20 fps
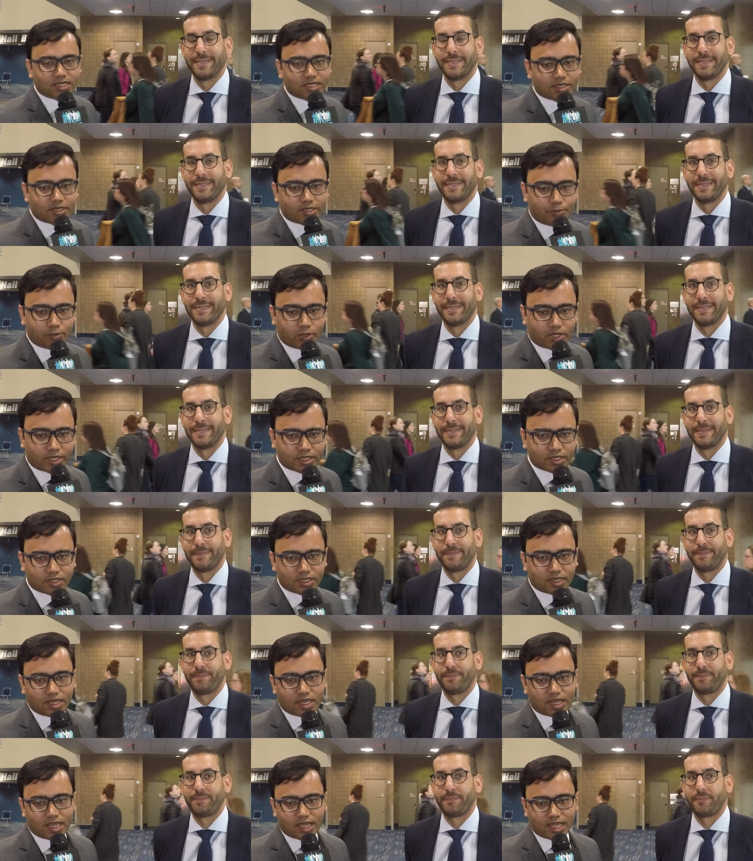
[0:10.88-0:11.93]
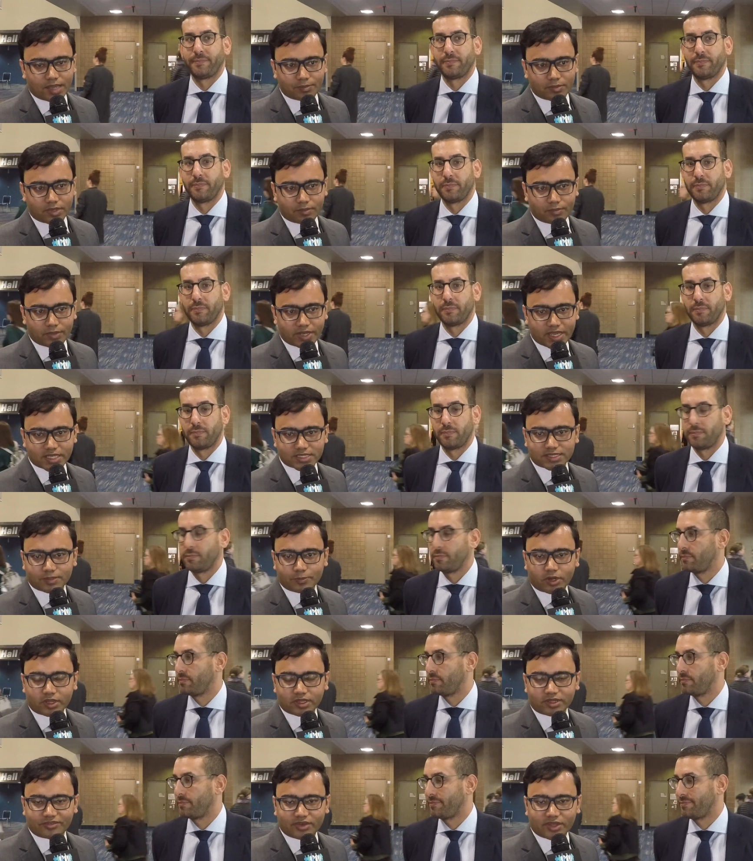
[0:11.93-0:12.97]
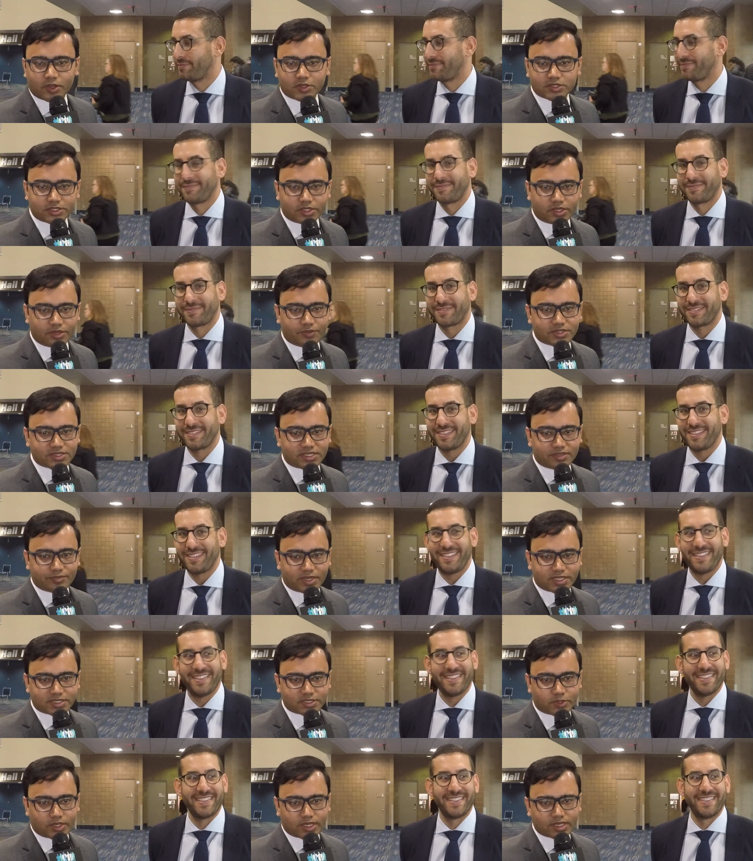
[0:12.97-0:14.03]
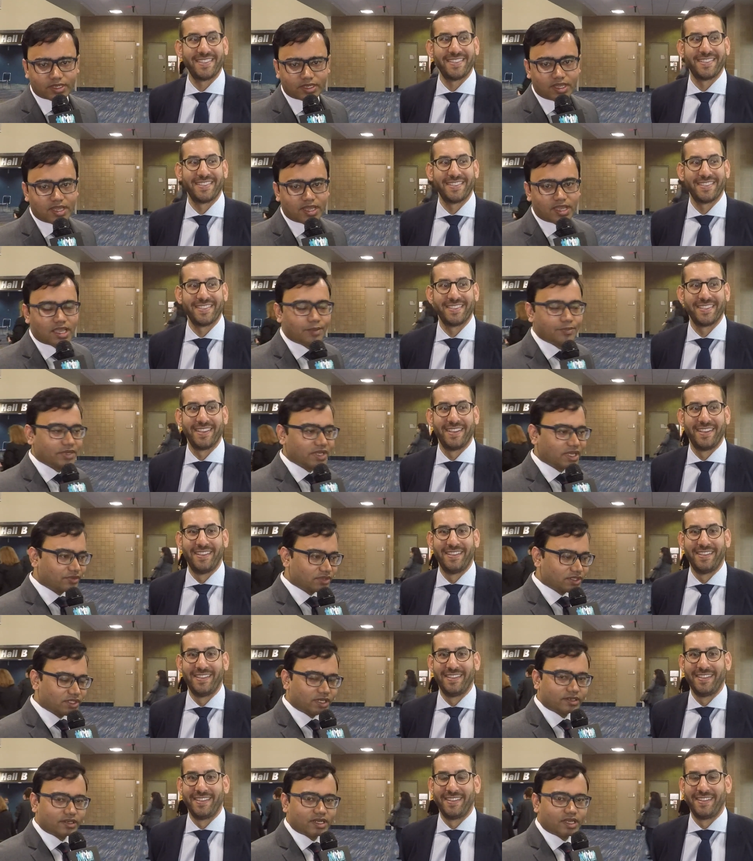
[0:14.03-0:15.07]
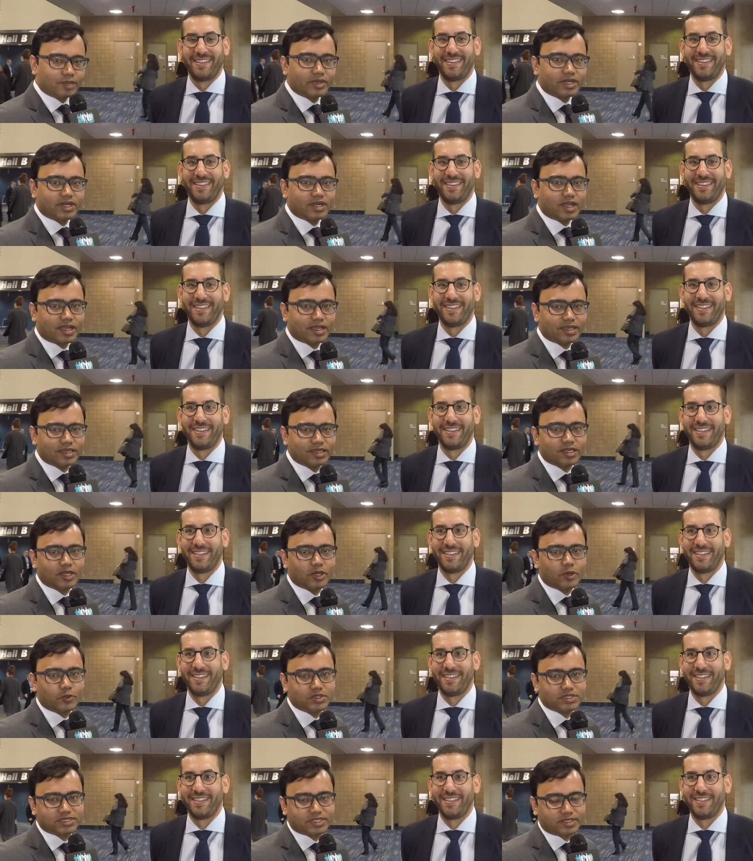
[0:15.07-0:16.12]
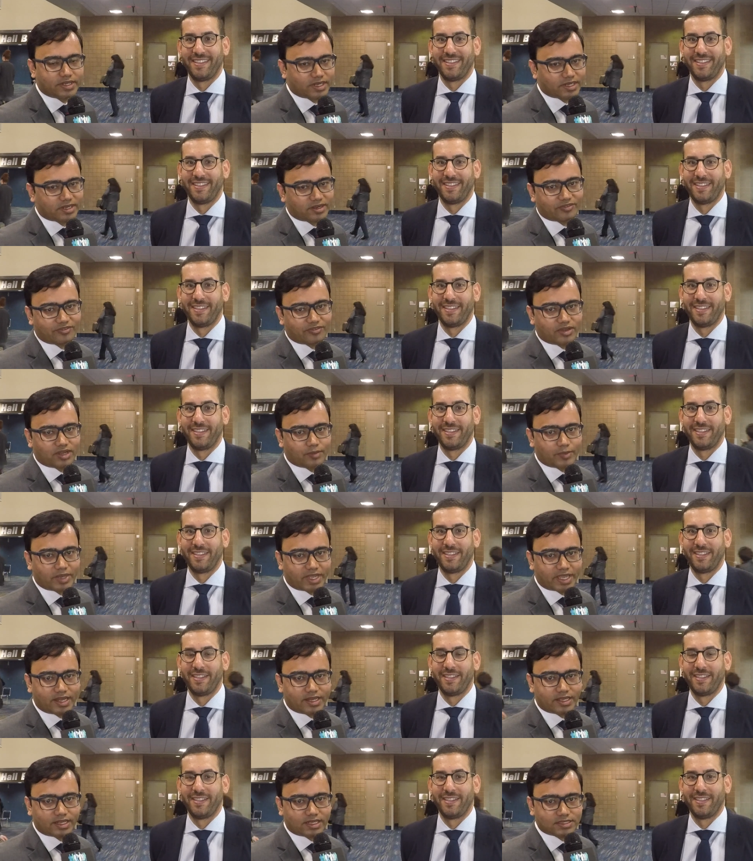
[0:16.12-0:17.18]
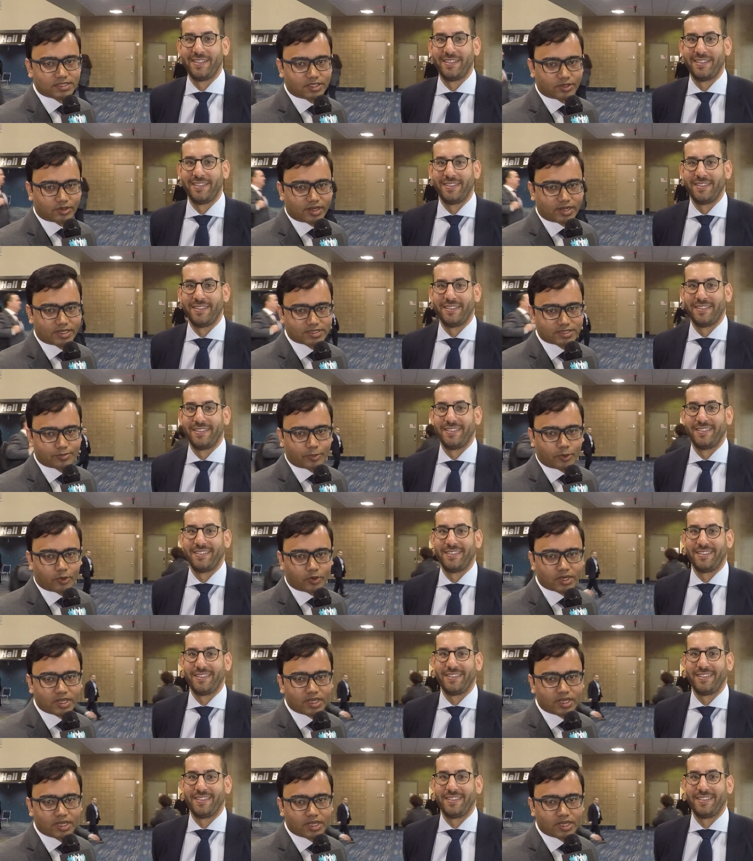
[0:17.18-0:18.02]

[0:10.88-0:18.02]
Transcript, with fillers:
Speaker 1: Good morning. I'm uh, Mahesh. I'm one of the fellows at the University of Minnesota. I'm here with Dr. Amir Kaki, who is the director of uh, mechanical circulatory support